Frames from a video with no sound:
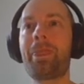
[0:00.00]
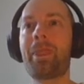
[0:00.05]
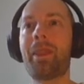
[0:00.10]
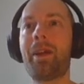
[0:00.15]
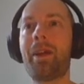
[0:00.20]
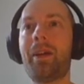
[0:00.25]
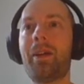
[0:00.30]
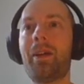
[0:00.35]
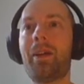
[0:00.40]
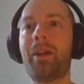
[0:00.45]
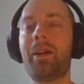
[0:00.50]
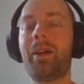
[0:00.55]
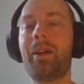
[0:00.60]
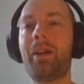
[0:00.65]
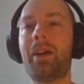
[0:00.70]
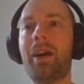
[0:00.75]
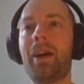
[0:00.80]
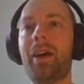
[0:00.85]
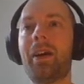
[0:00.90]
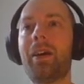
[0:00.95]

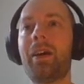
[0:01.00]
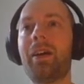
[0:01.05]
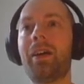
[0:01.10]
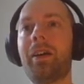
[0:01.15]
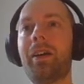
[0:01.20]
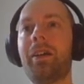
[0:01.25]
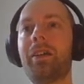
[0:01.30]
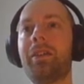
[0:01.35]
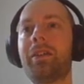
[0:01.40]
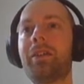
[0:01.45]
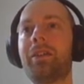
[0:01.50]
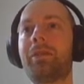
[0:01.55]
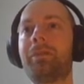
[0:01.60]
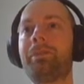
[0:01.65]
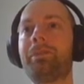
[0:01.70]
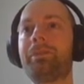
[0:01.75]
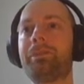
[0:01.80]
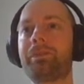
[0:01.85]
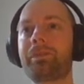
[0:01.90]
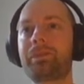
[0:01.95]
and
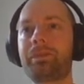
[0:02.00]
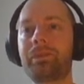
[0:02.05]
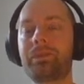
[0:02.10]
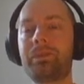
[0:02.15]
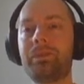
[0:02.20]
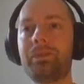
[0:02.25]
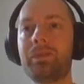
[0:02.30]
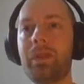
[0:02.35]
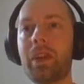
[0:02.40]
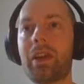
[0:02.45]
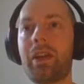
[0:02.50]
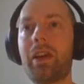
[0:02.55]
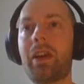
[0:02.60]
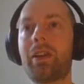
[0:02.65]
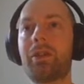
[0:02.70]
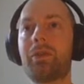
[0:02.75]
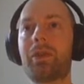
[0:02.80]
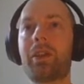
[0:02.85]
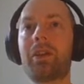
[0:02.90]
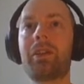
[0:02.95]
yeah,
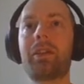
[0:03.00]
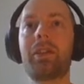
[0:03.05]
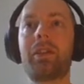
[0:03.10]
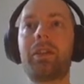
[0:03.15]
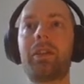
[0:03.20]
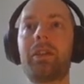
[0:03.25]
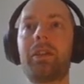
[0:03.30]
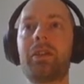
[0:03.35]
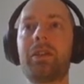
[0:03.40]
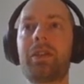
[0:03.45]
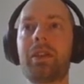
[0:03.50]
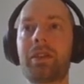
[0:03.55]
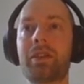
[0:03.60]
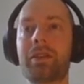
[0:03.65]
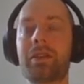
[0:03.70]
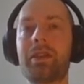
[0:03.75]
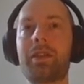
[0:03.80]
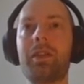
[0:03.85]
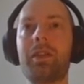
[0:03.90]
you can just